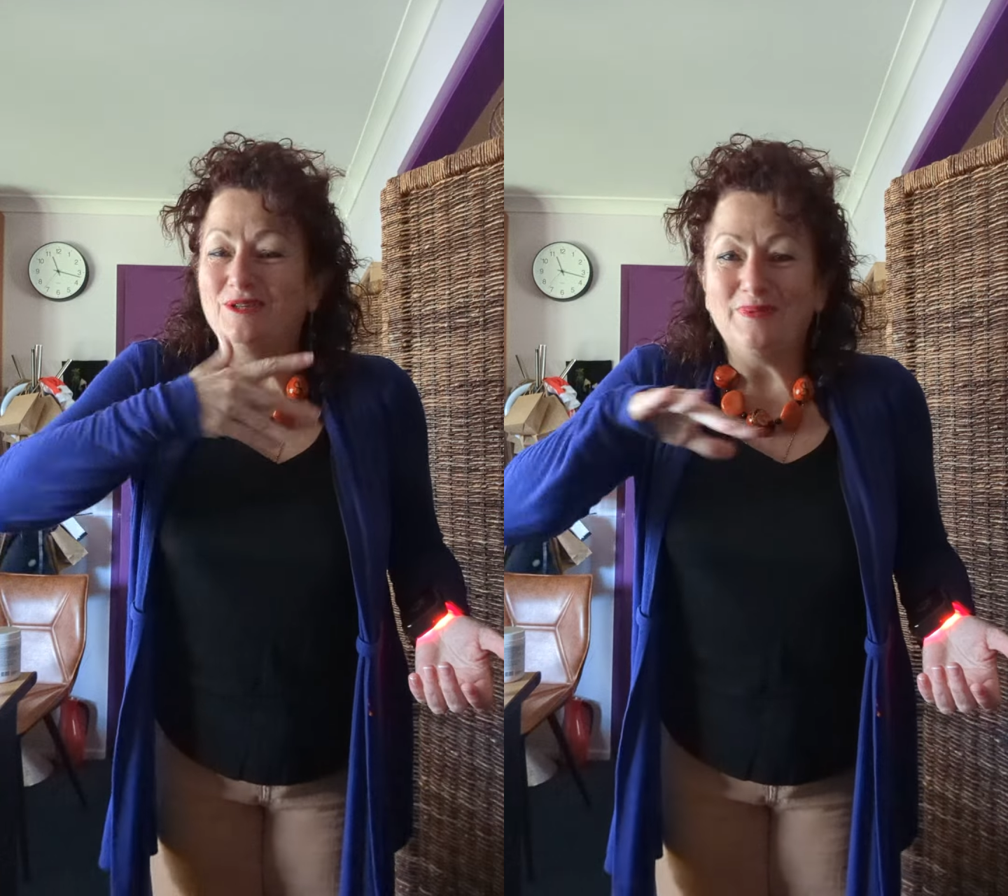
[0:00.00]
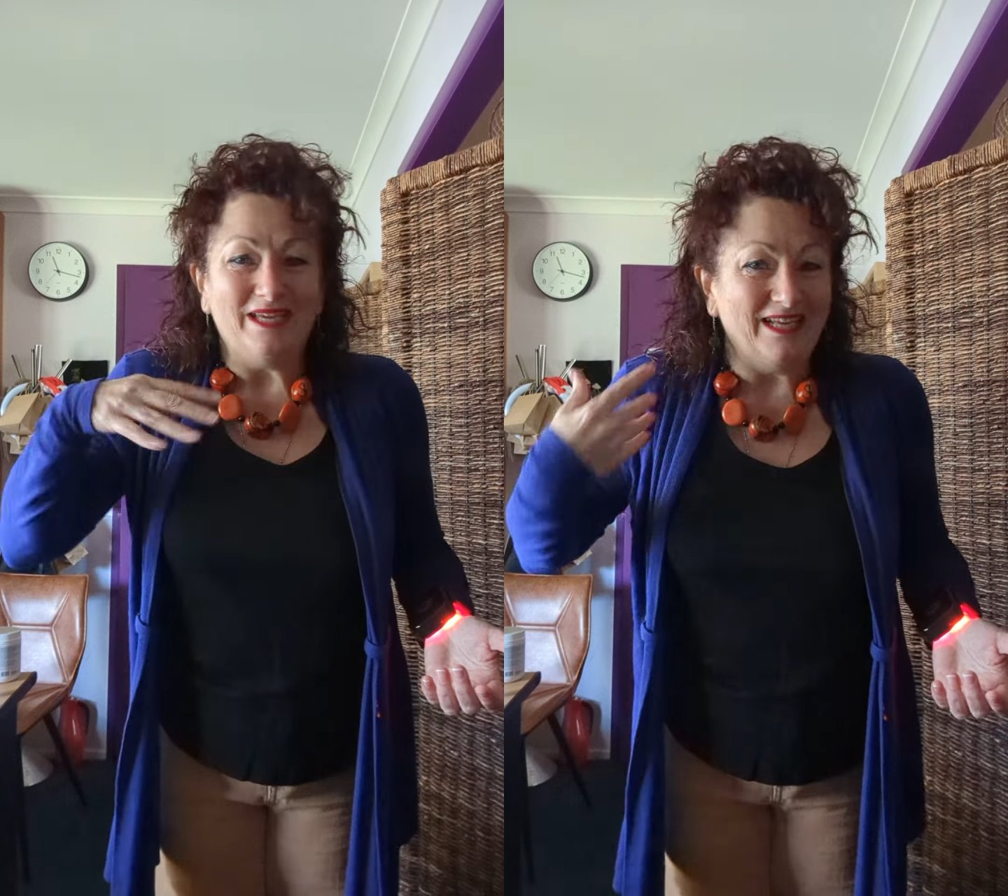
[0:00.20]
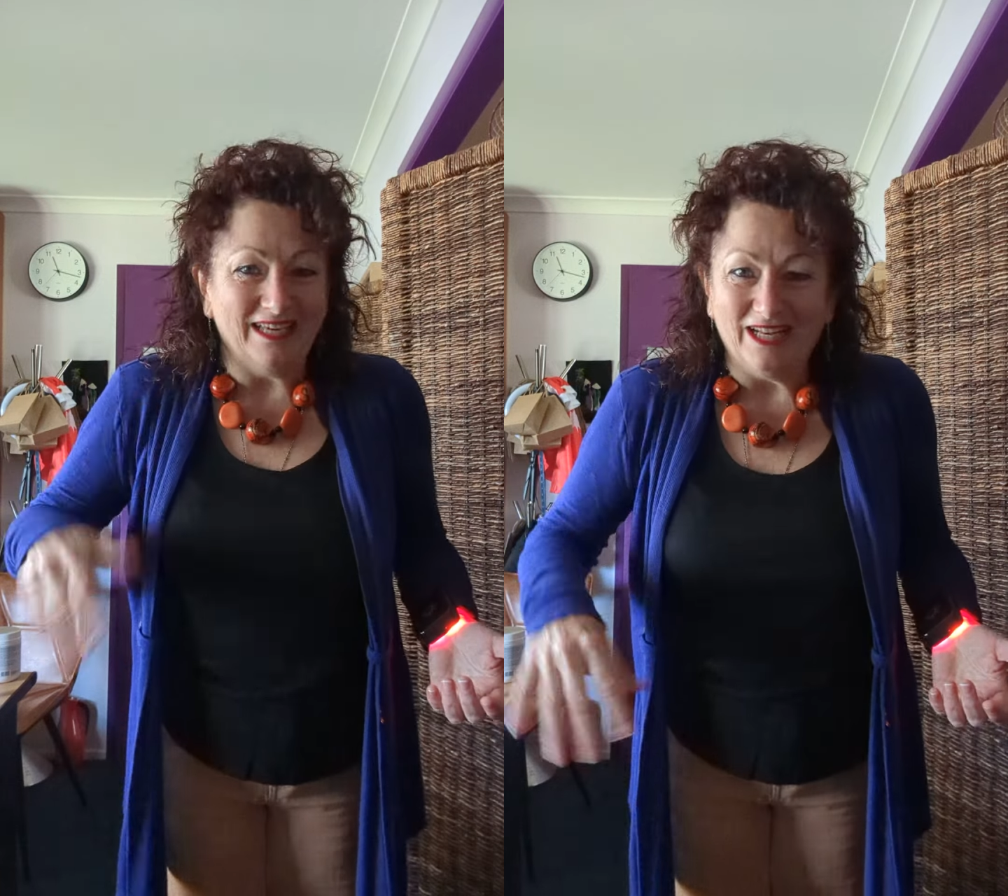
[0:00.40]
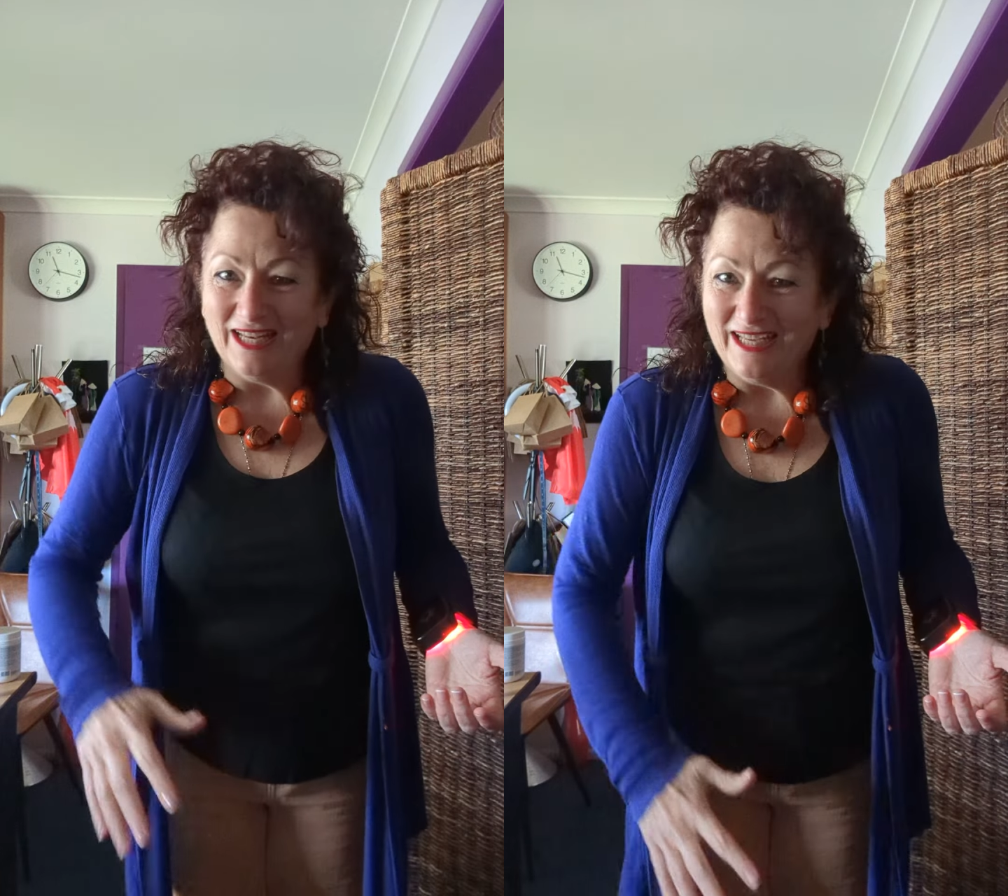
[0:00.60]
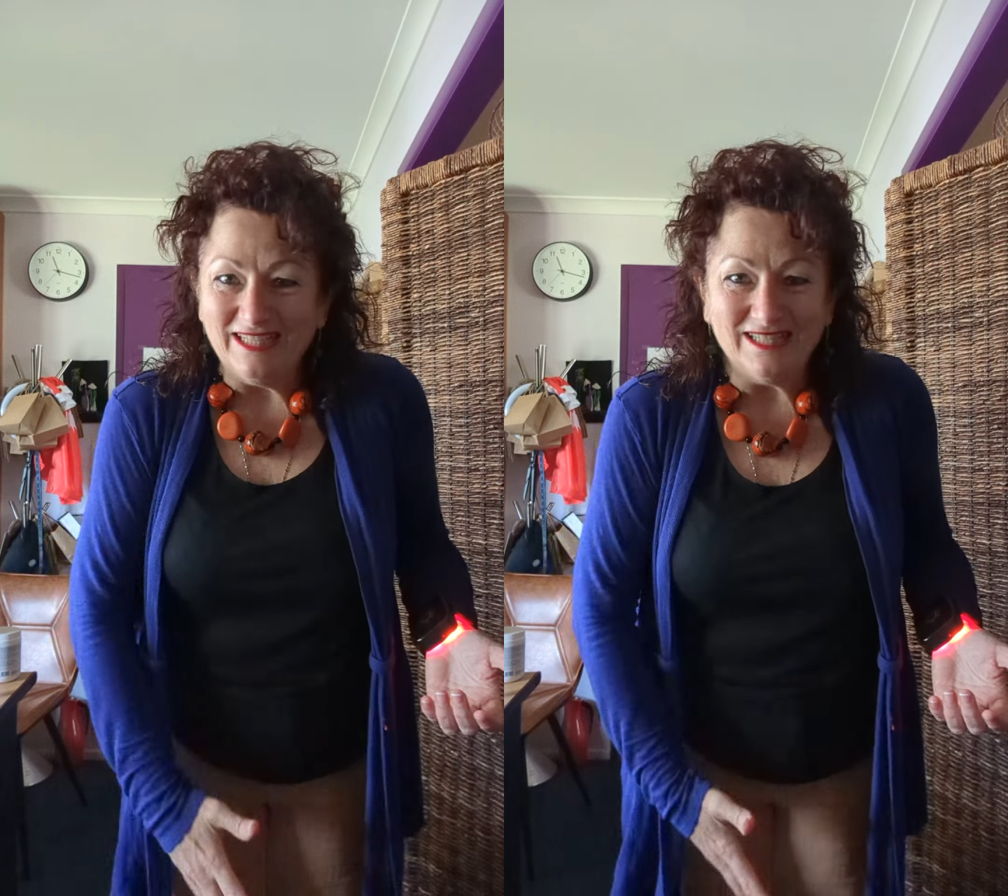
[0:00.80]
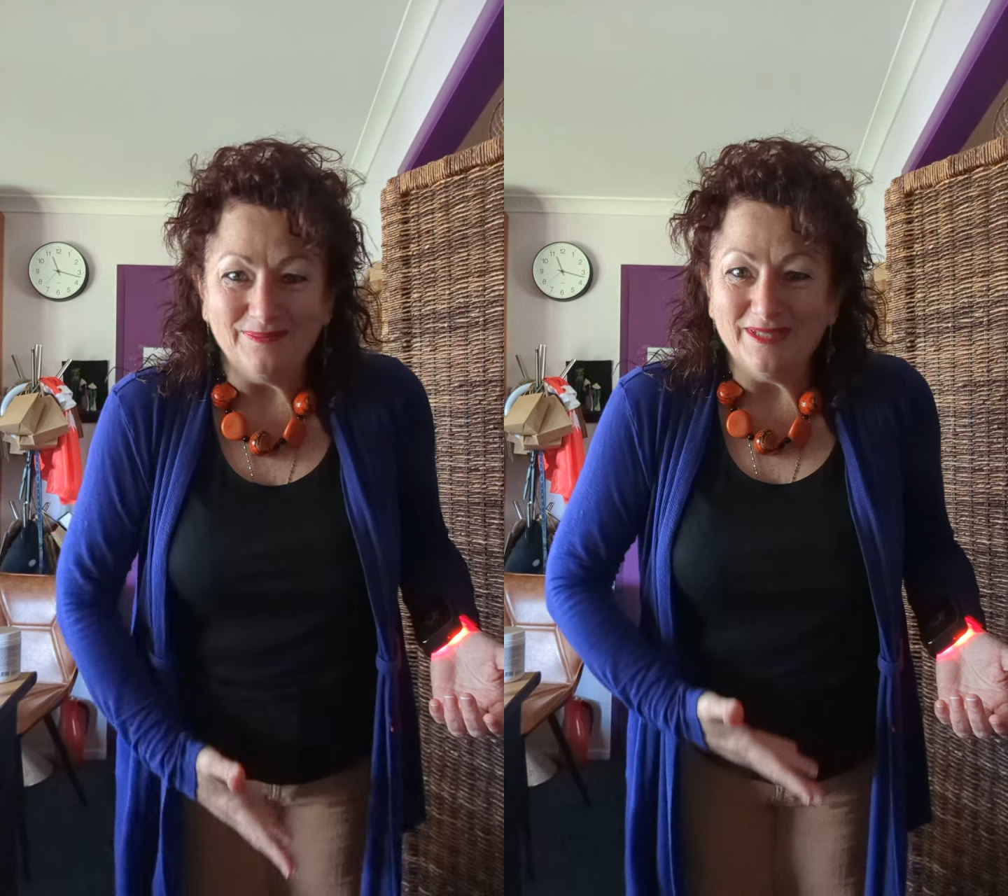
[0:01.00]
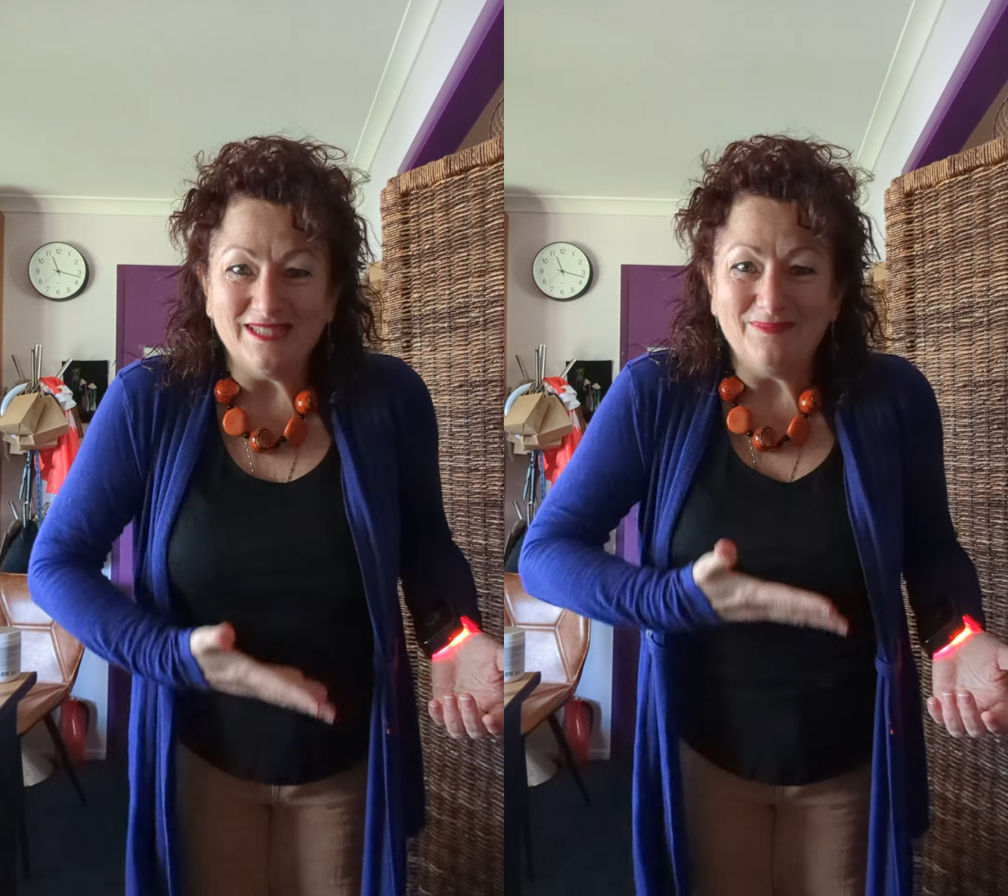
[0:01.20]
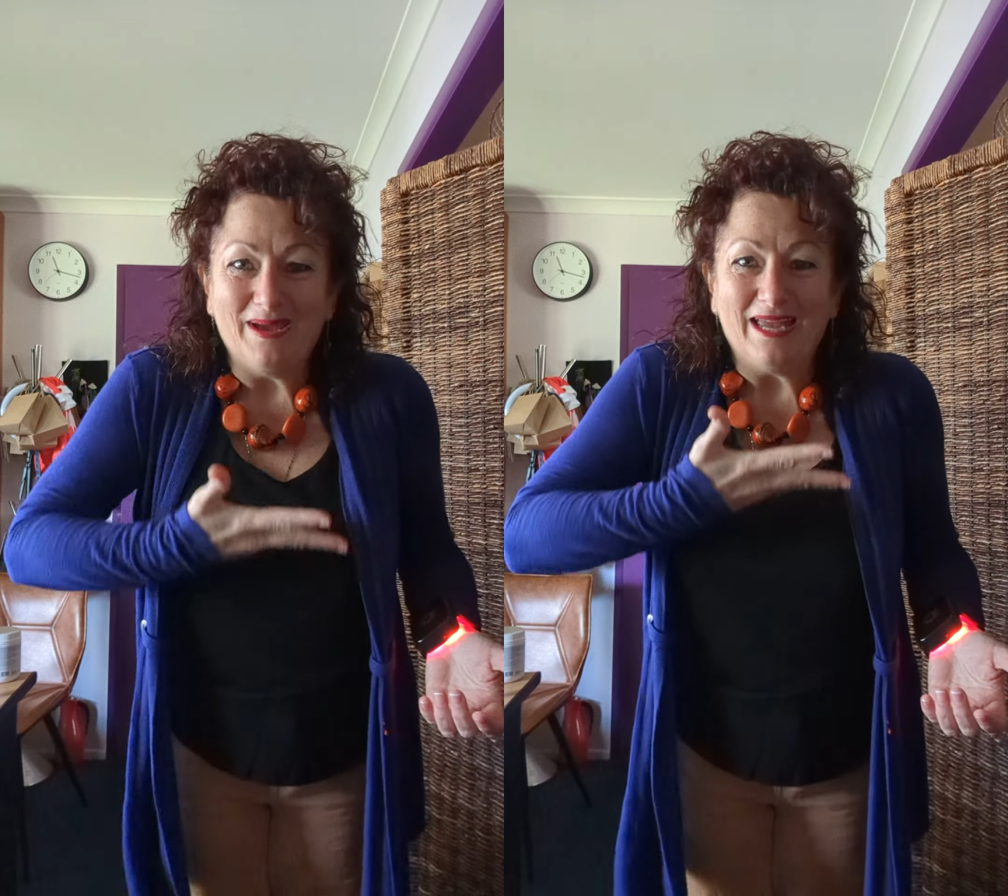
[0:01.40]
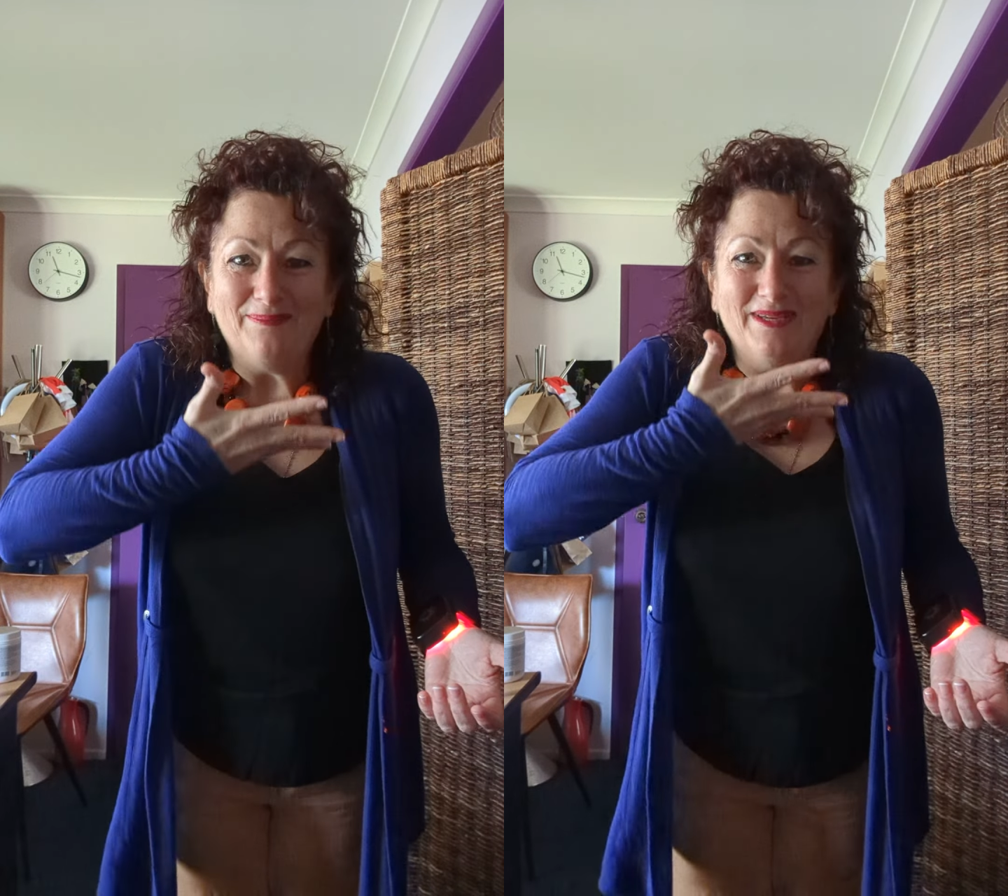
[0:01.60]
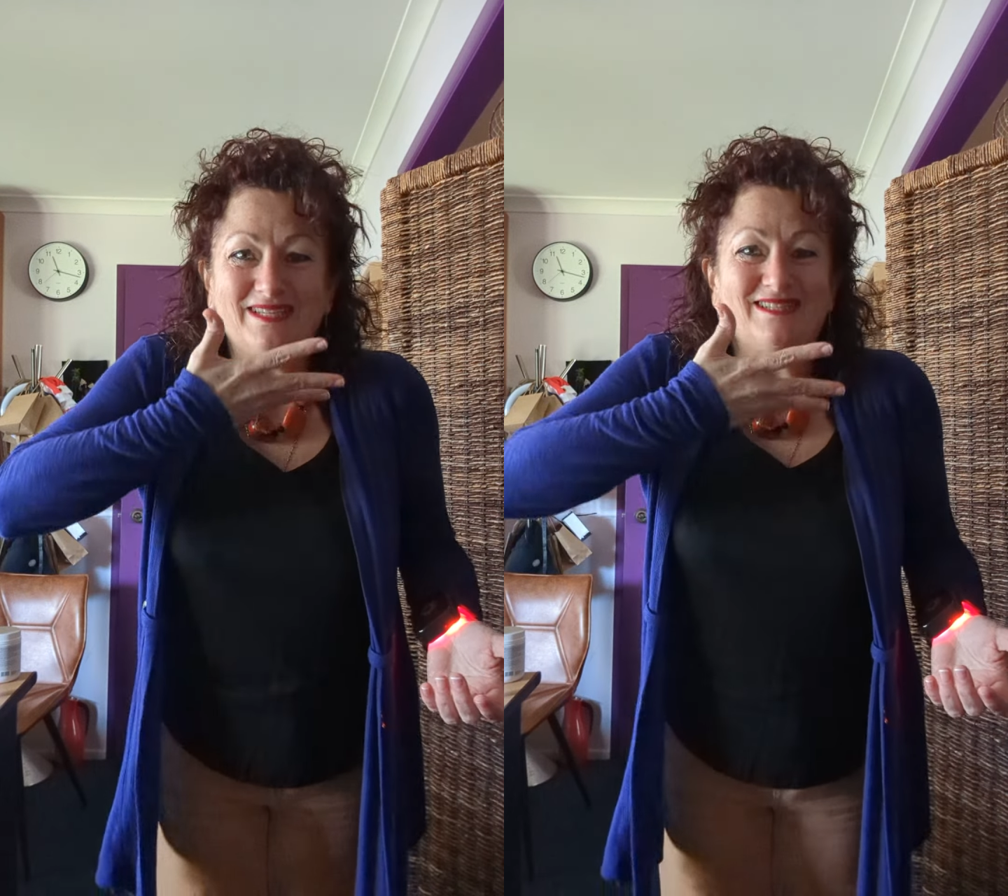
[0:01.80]
to be in little itsy bitsy
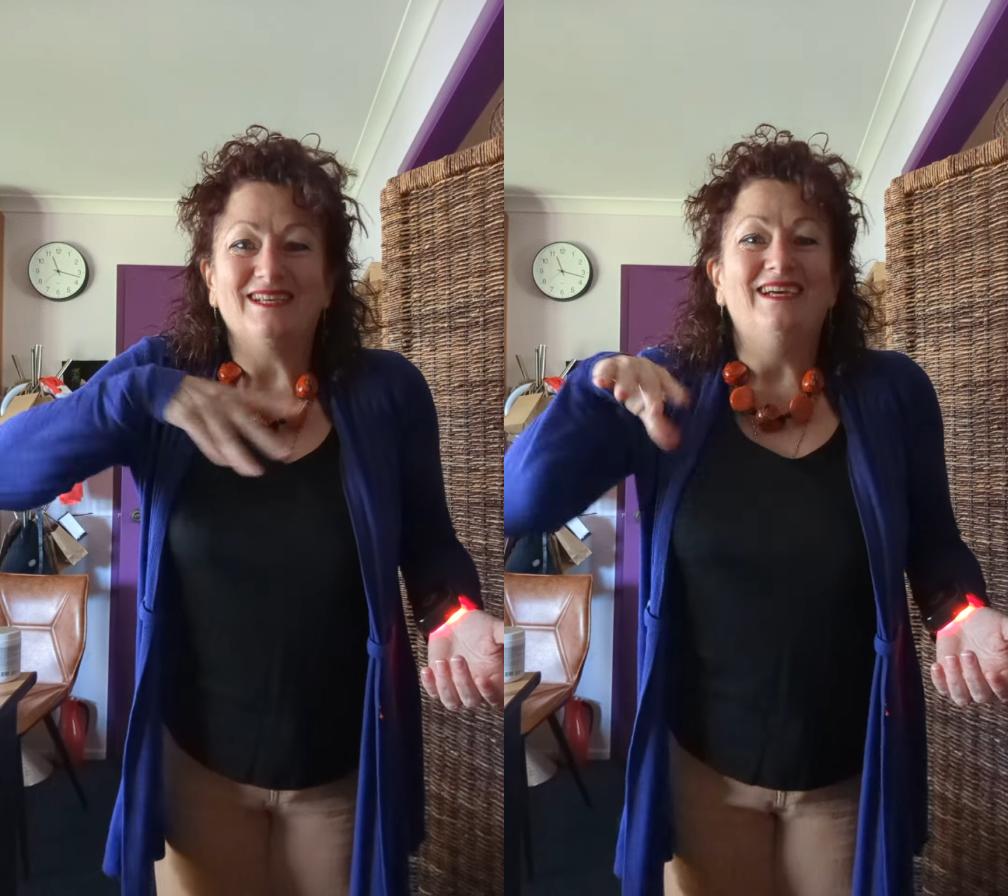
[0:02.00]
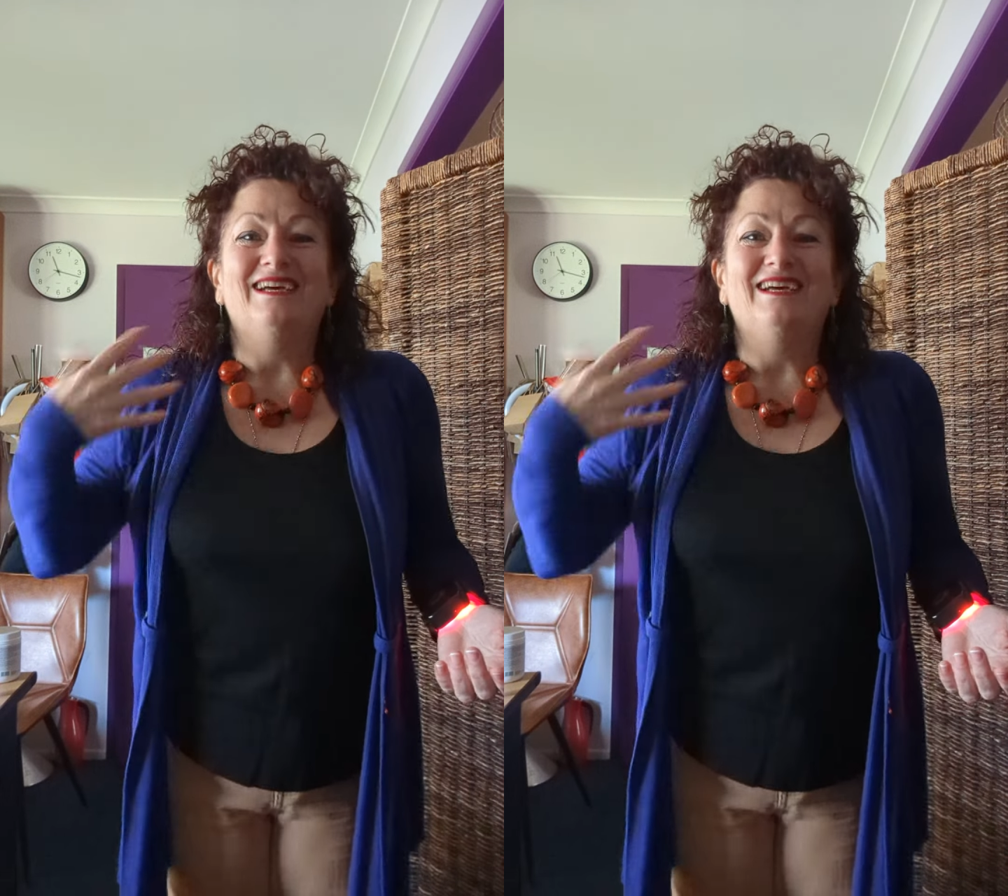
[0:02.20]
babies